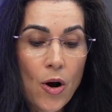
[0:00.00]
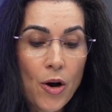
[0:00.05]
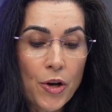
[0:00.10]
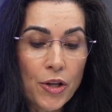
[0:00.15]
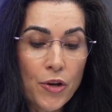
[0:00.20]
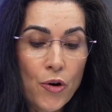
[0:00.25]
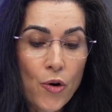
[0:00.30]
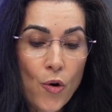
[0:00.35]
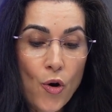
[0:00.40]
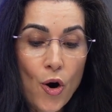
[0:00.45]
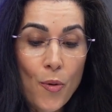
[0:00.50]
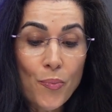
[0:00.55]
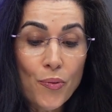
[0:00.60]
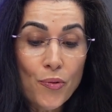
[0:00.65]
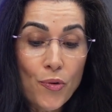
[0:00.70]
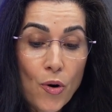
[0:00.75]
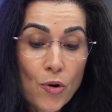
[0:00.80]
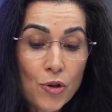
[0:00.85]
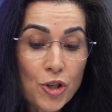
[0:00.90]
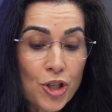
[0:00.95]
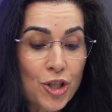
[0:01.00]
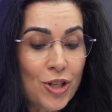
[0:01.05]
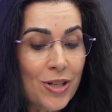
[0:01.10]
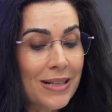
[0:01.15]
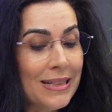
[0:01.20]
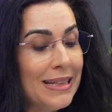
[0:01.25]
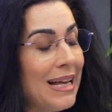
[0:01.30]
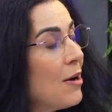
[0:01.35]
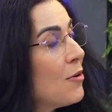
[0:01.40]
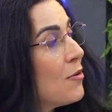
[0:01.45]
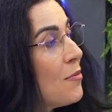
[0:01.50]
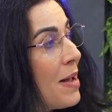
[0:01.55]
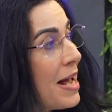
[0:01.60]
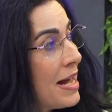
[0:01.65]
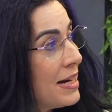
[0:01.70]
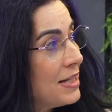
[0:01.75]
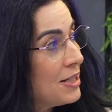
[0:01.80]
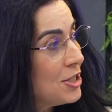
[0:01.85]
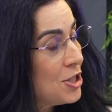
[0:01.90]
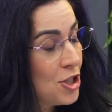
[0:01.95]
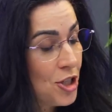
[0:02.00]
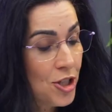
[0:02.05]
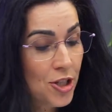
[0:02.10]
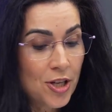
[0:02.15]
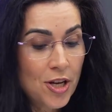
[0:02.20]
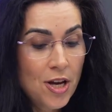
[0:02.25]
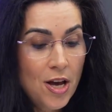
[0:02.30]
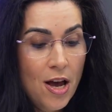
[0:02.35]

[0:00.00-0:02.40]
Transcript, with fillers: your approach to cloud managed